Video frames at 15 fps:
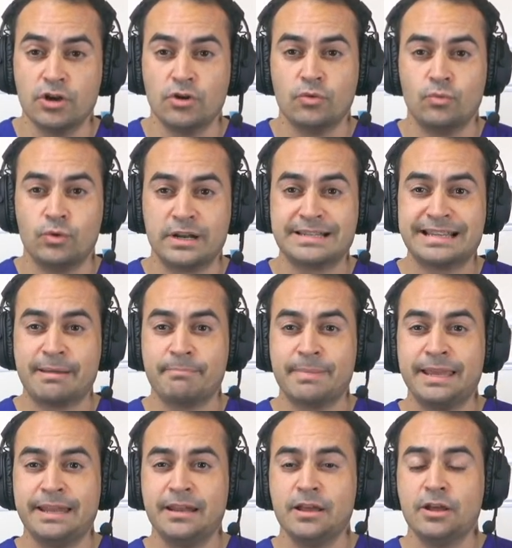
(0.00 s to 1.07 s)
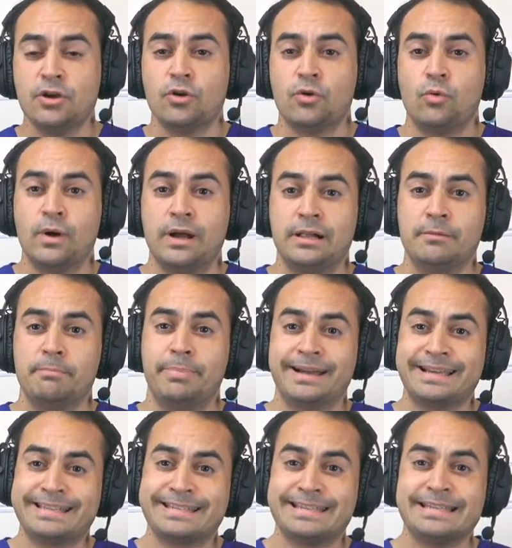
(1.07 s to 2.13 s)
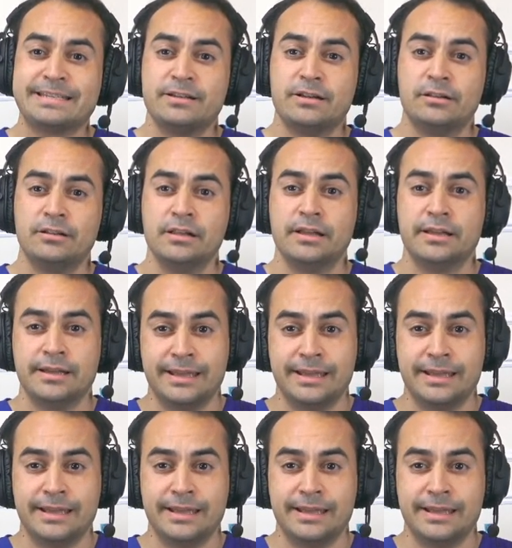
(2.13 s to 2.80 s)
What does that mean? Well, by seasonal,